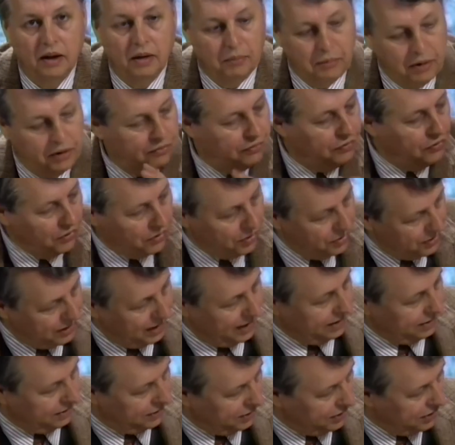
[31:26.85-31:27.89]
Before
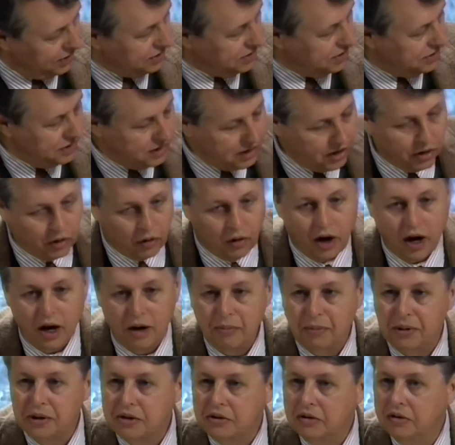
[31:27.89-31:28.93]
that, there is no
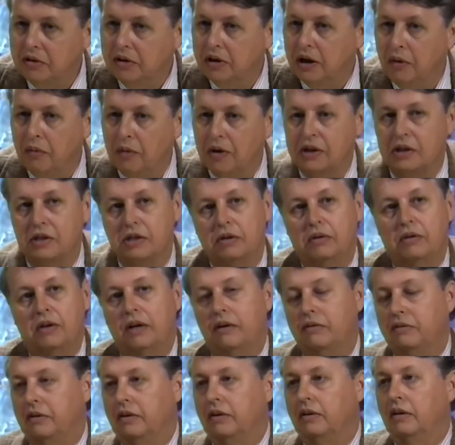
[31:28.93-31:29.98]
opportunity
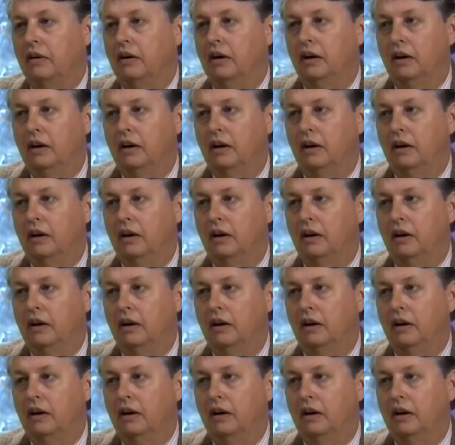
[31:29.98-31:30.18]
whatsoever